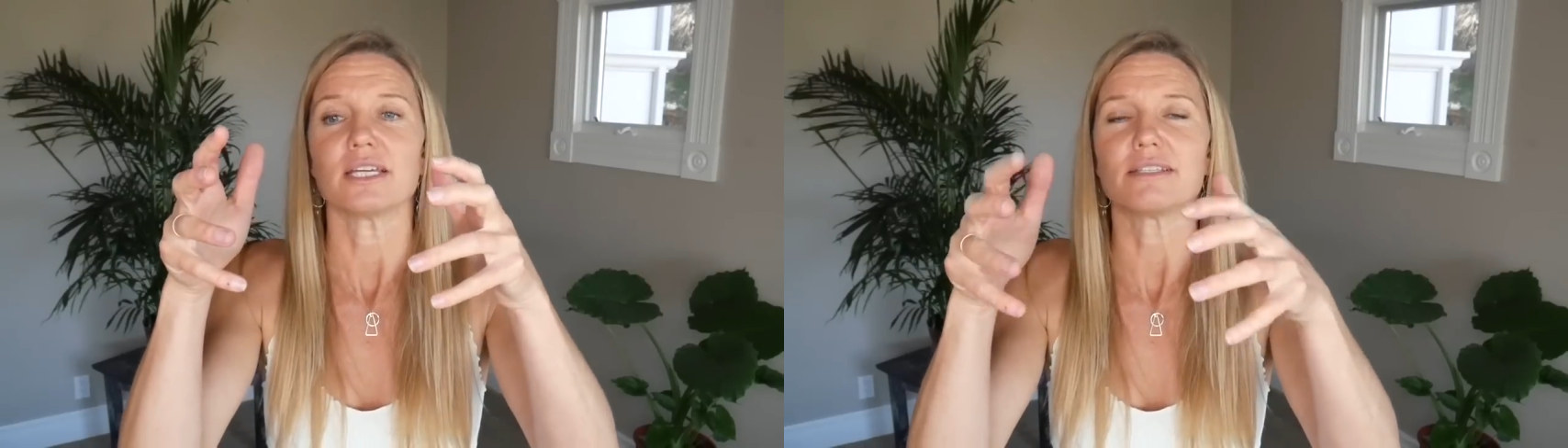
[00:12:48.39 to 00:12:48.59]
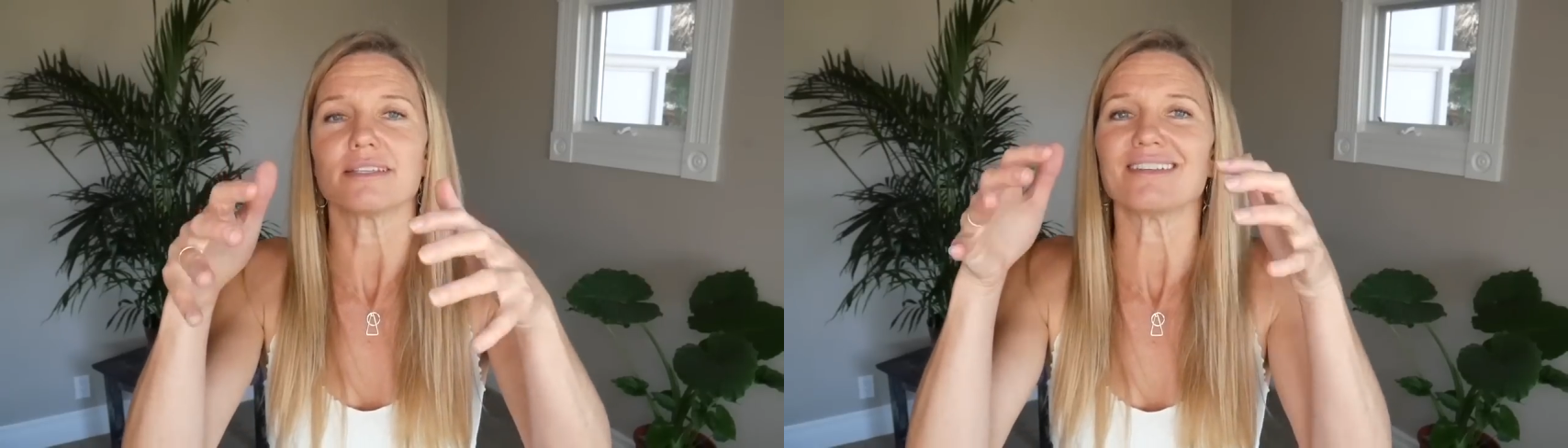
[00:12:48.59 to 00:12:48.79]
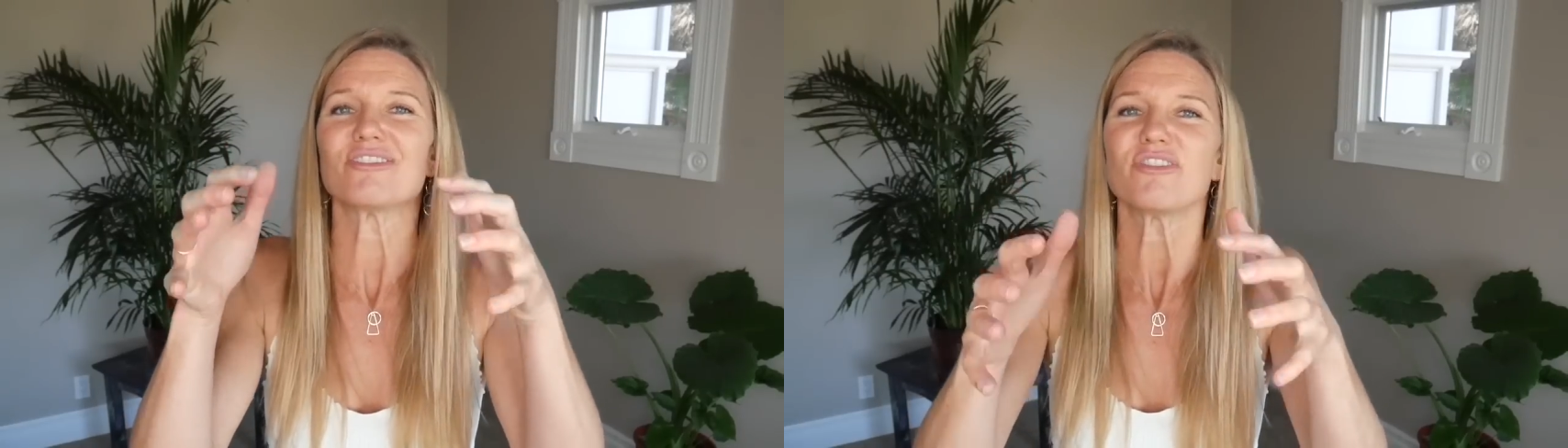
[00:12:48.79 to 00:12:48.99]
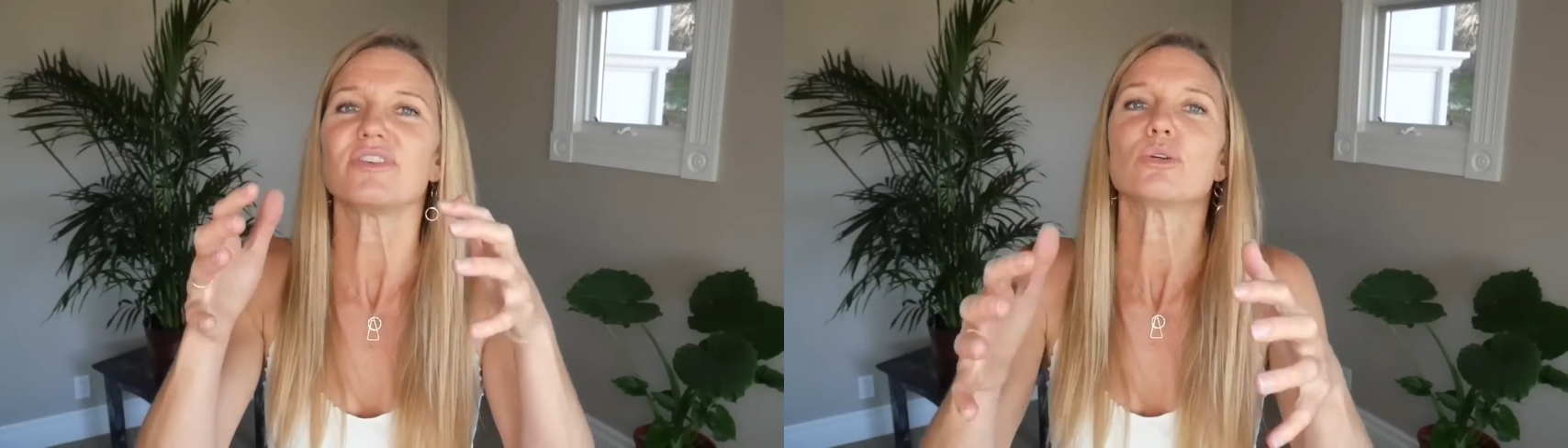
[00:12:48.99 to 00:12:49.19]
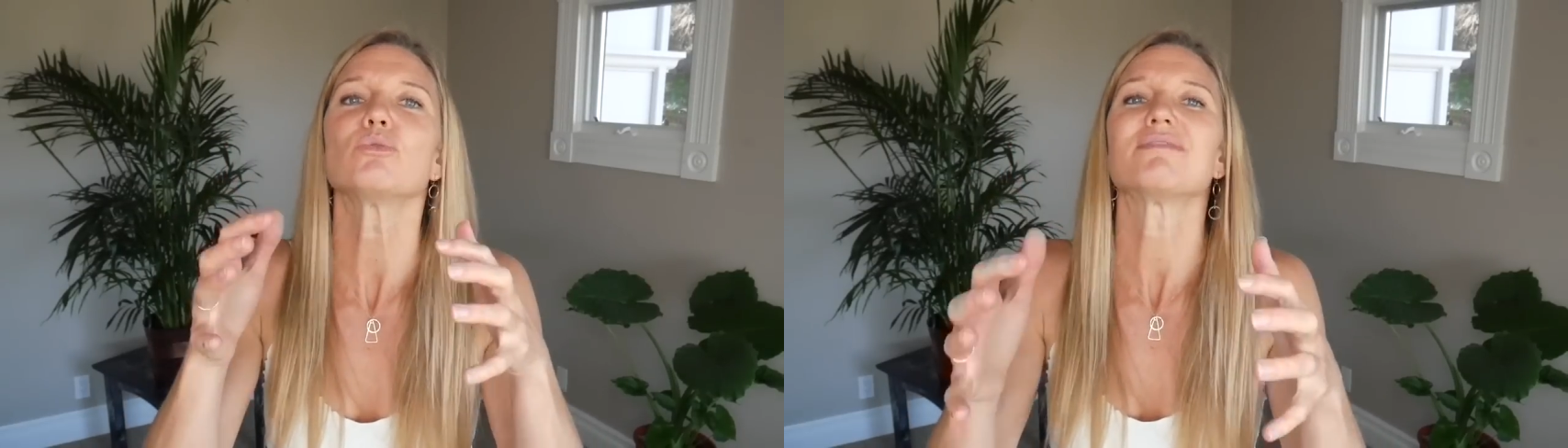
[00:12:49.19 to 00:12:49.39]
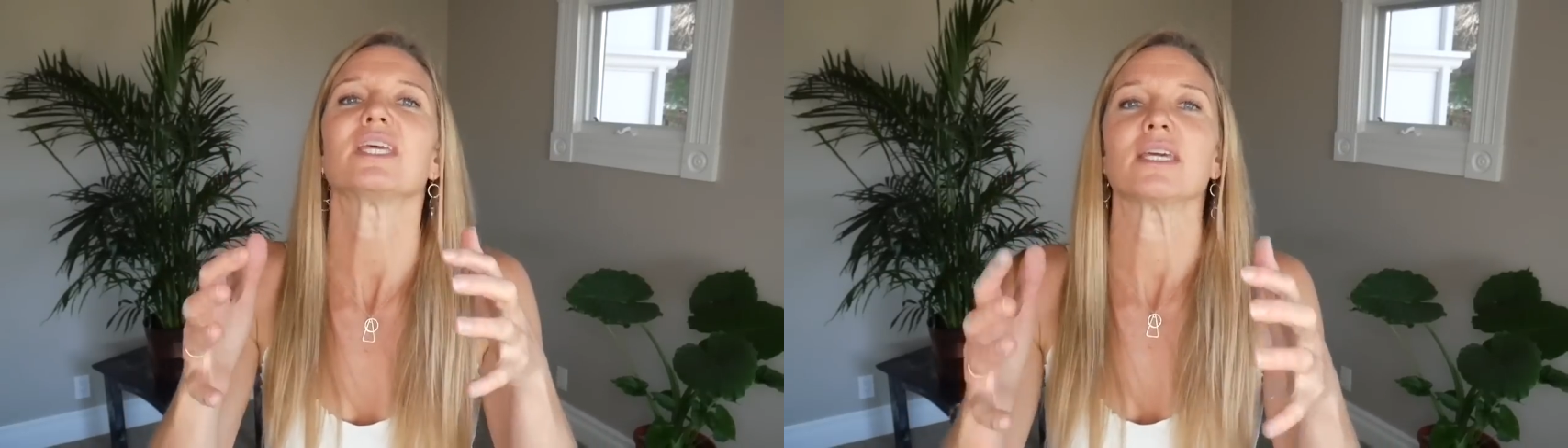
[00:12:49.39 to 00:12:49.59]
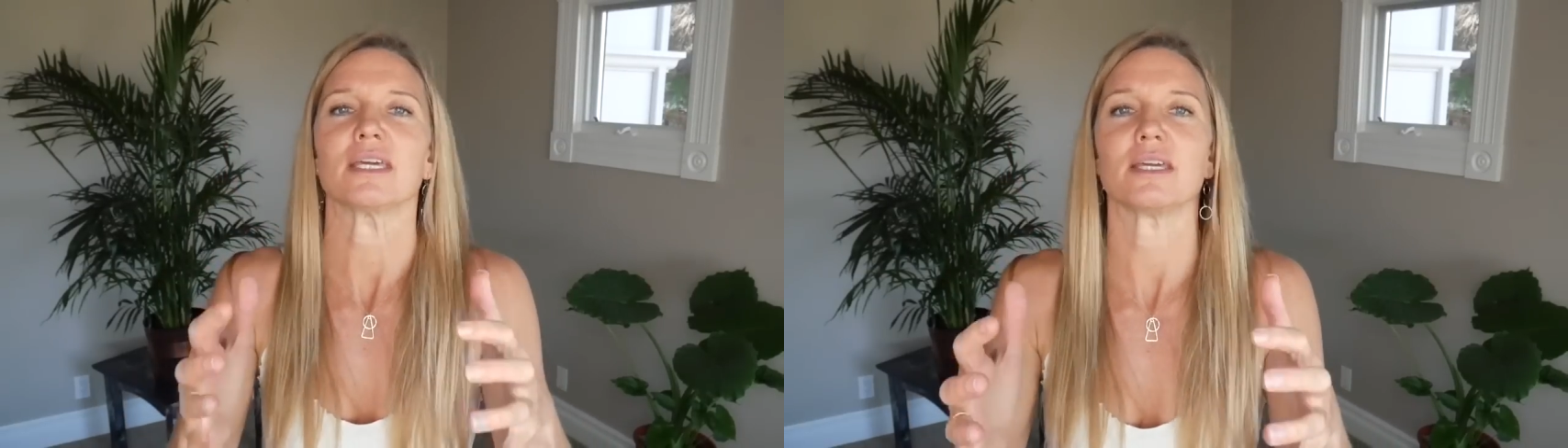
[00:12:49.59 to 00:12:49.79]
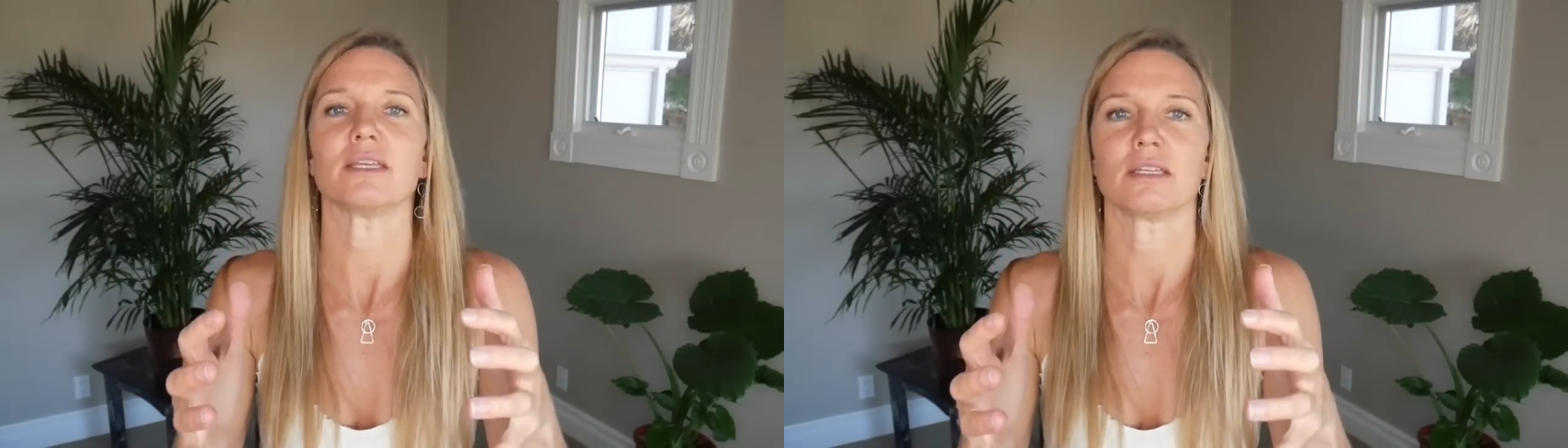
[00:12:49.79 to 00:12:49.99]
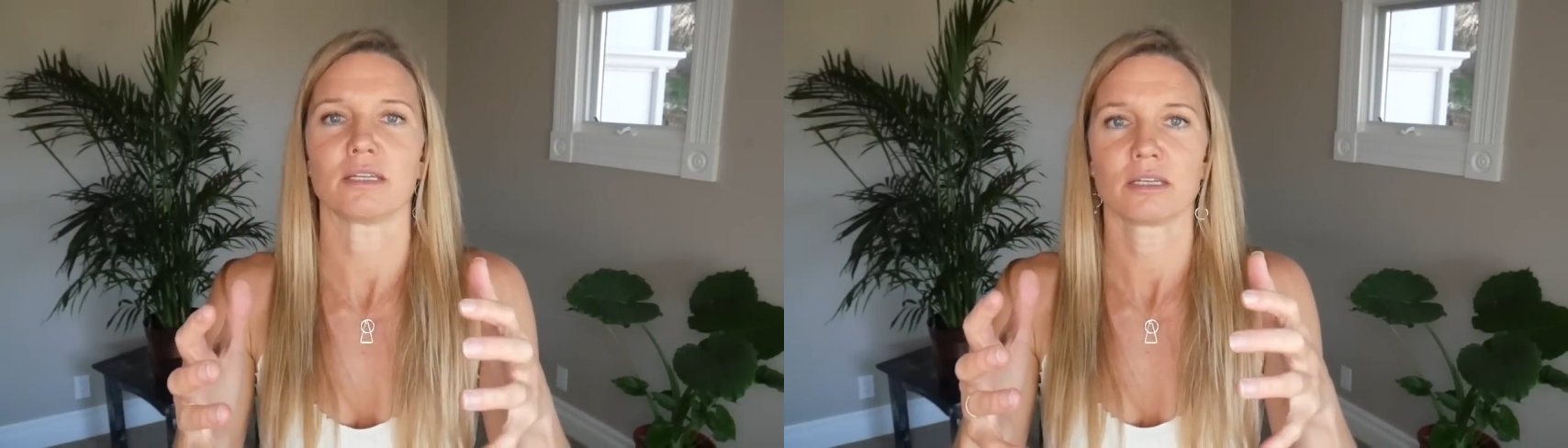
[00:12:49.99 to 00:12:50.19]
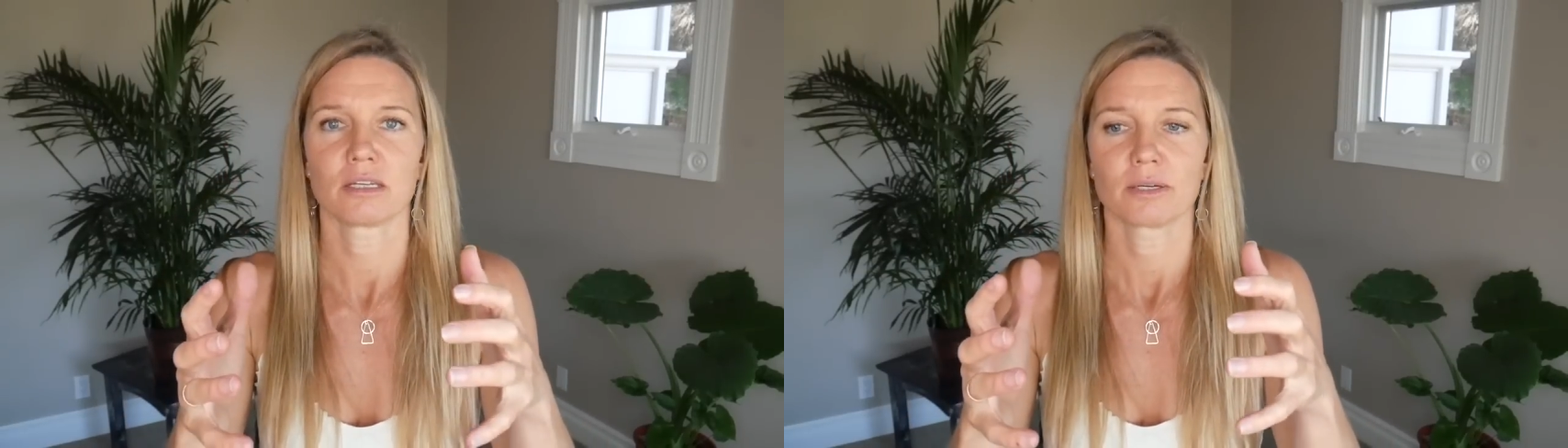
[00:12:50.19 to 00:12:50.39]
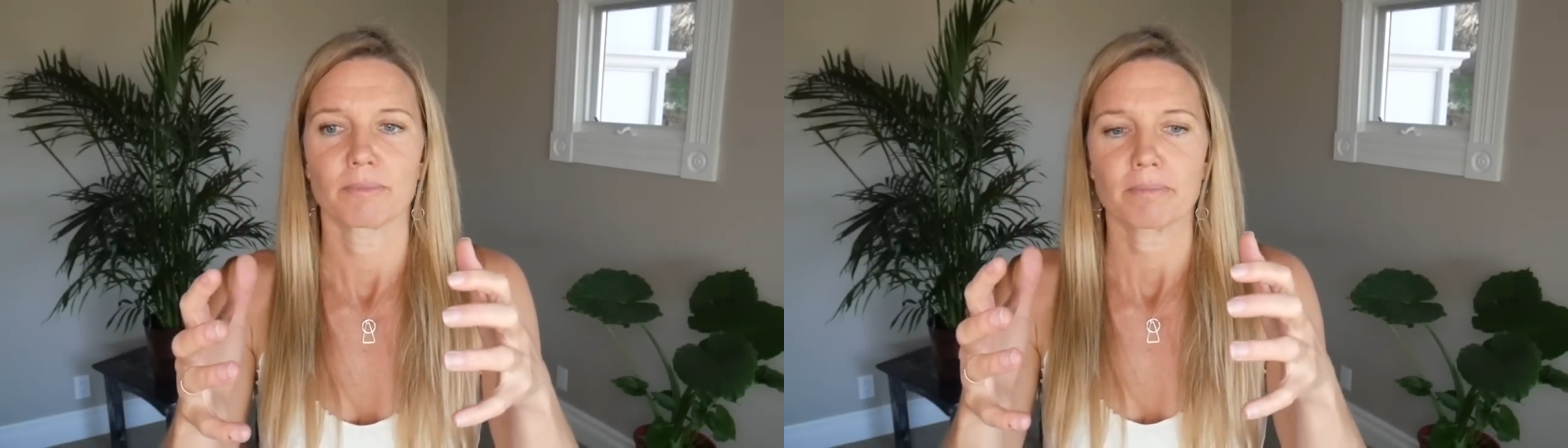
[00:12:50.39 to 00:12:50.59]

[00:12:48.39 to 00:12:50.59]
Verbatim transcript: is infusing in